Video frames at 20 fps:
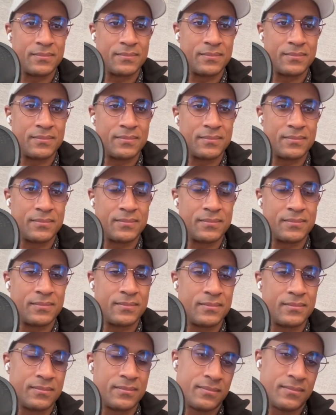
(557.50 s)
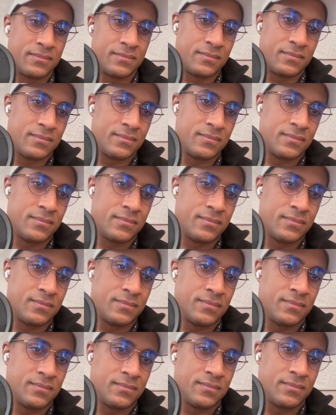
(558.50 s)

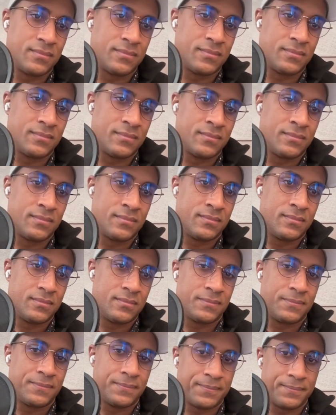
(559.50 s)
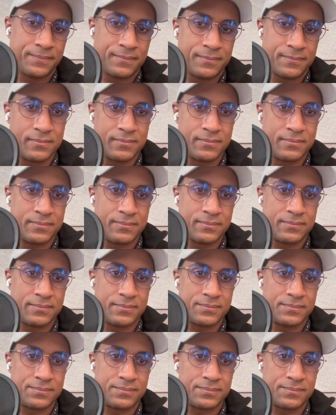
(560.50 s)

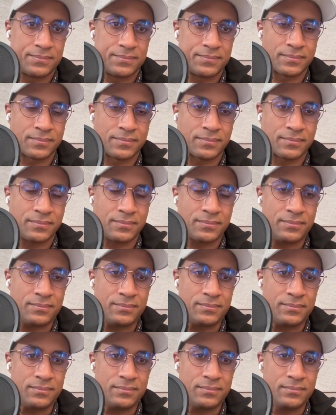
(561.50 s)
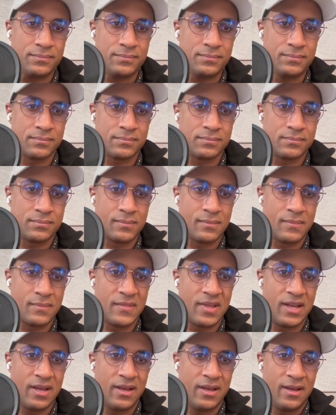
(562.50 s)

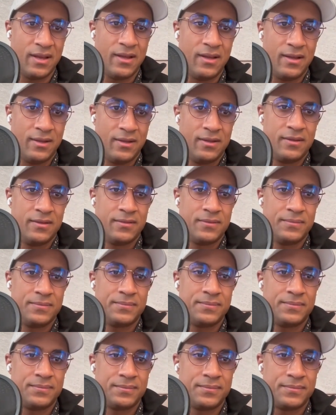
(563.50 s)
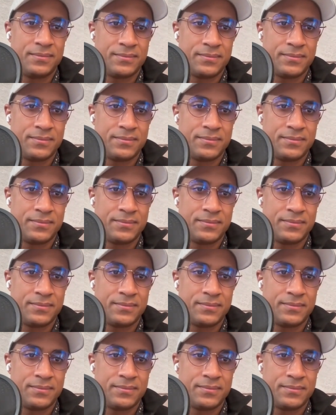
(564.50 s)
The person shown says nothing.